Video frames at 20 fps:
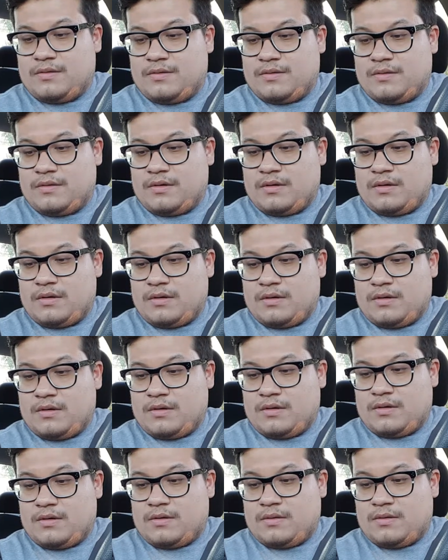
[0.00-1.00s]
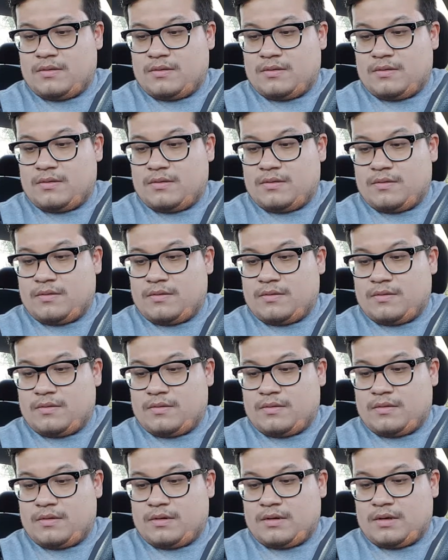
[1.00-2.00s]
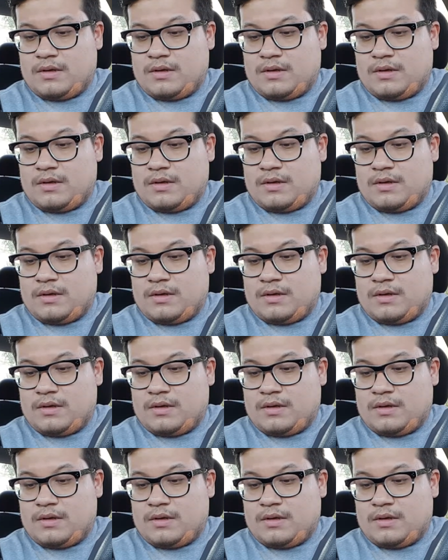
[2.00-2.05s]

(no one is talking)